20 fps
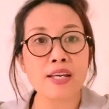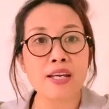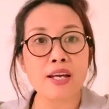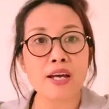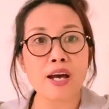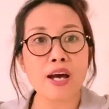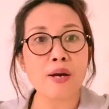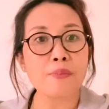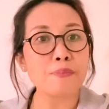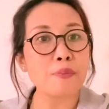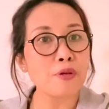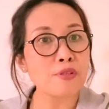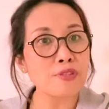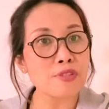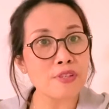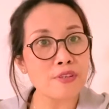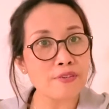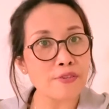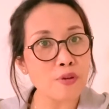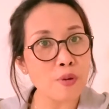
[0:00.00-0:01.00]
a
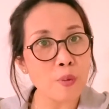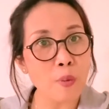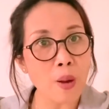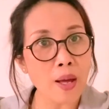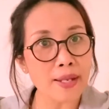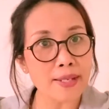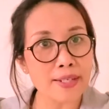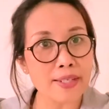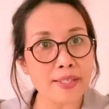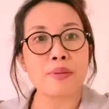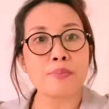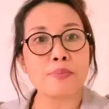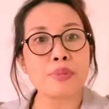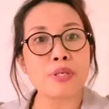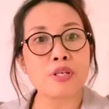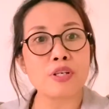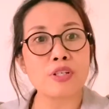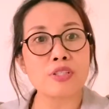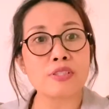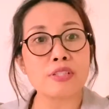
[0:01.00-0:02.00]
positive quality,
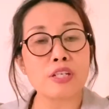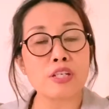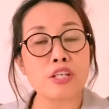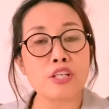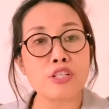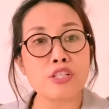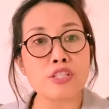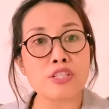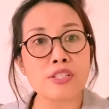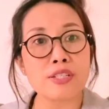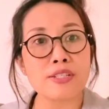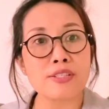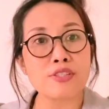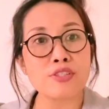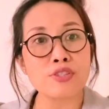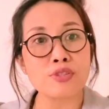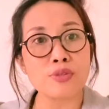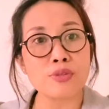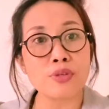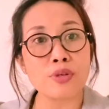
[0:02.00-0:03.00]
because in addition
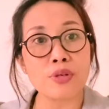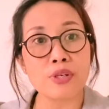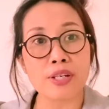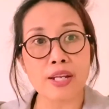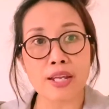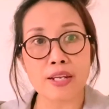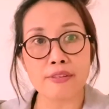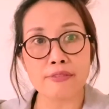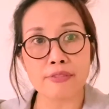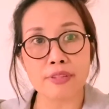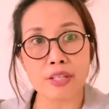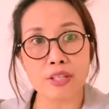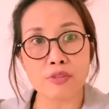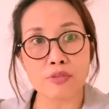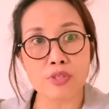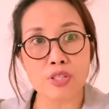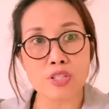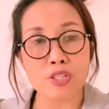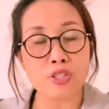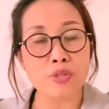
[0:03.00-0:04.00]
to your native
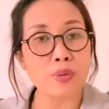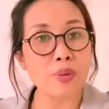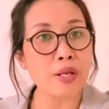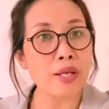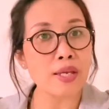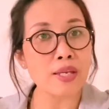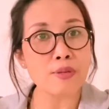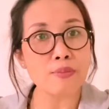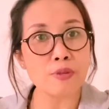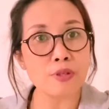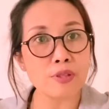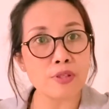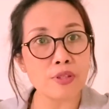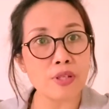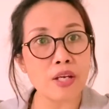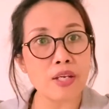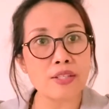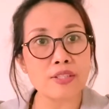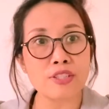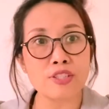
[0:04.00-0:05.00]
language, you're
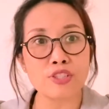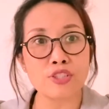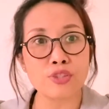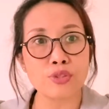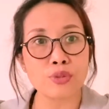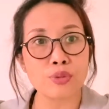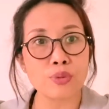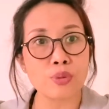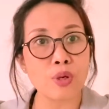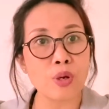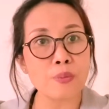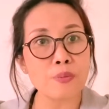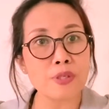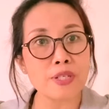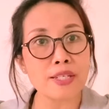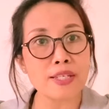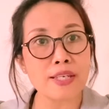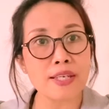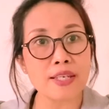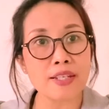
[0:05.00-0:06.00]
able to
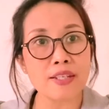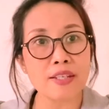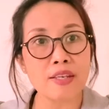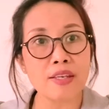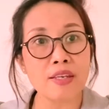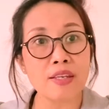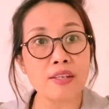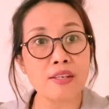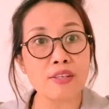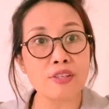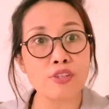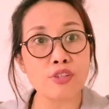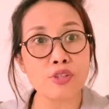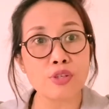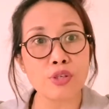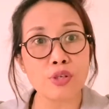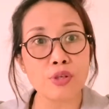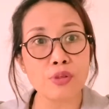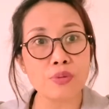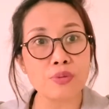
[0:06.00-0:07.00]
communicate in,
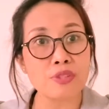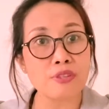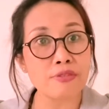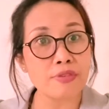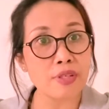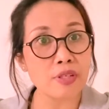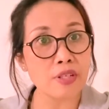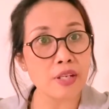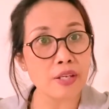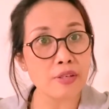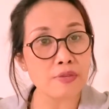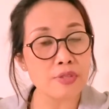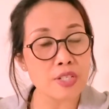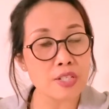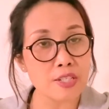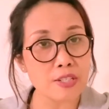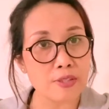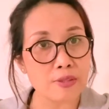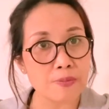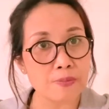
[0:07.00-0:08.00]
different
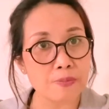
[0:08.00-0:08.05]
languages.